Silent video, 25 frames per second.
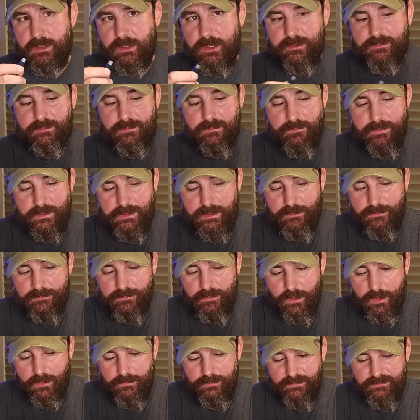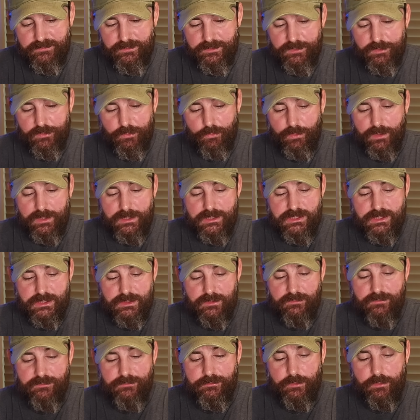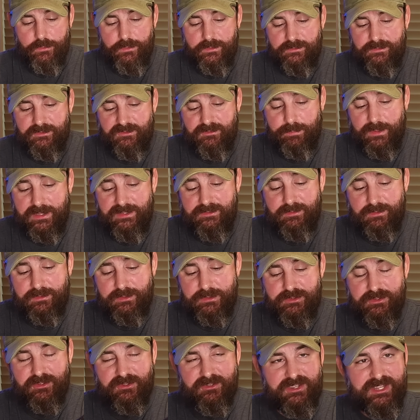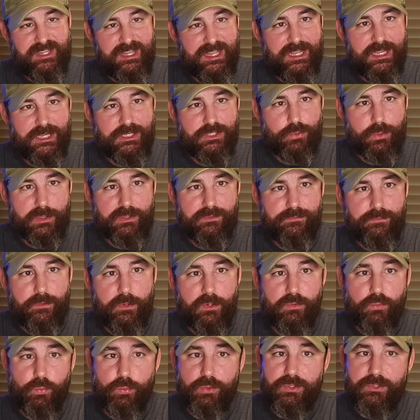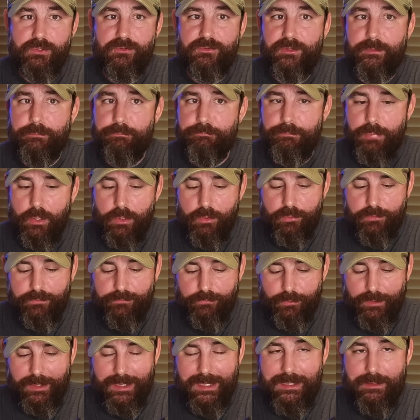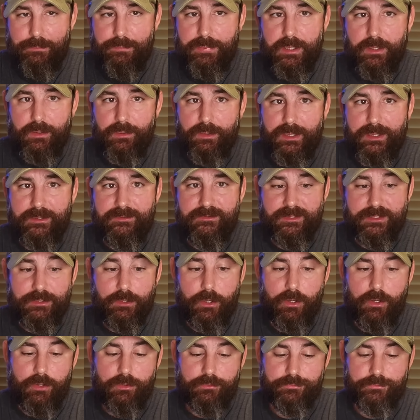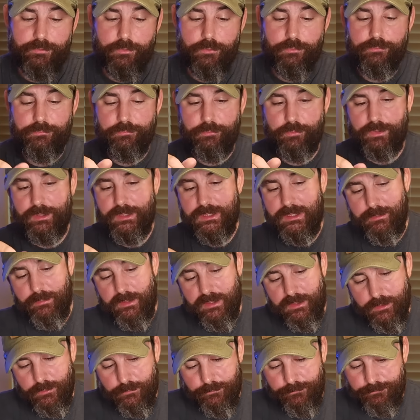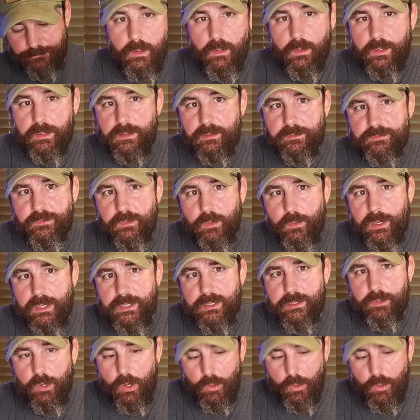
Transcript: lots of videos on this integration, so this is basically just the Android phone. We'll use it both for APRS and also for email. All right, let's go ahead and